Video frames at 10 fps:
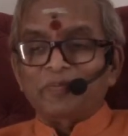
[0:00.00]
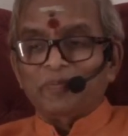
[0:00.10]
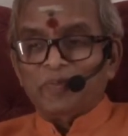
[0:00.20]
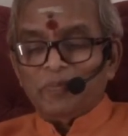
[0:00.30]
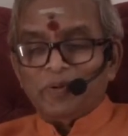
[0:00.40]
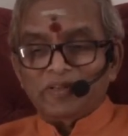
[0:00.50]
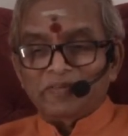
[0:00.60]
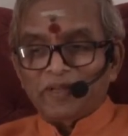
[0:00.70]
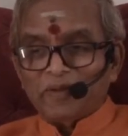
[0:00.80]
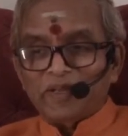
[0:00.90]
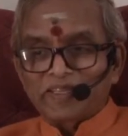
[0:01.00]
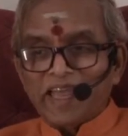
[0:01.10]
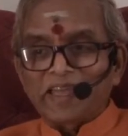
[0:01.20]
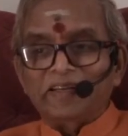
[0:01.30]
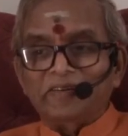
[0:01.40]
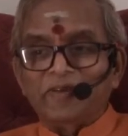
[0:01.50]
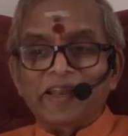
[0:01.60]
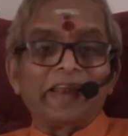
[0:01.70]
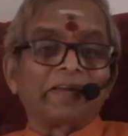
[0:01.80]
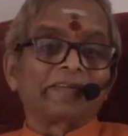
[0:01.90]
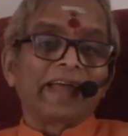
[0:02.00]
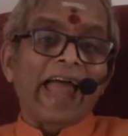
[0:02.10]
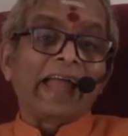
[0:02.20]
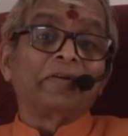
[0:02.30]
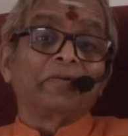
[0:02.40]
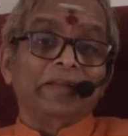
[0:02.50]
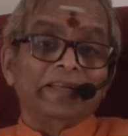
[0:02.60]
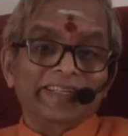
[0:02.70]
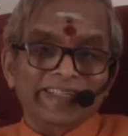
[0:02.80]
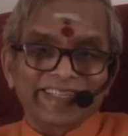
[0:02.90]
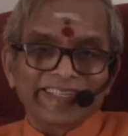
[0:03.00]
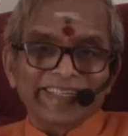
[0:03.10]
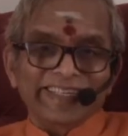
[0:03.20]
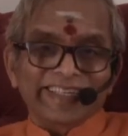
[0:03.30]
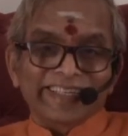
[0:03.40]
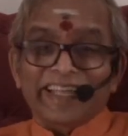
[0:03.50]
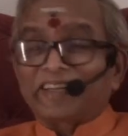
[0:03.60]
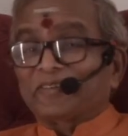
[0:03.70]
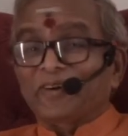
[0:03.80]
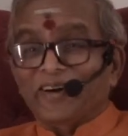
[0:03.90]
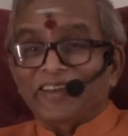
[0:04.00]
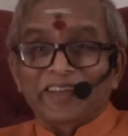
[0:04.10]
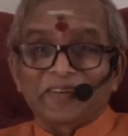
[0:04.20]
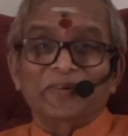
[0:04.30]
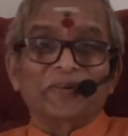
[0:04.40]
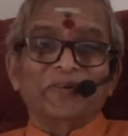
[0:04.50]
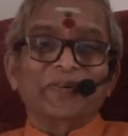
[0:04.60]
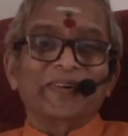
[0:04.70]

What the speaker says: People becoming silent when they are angry. That's all I know.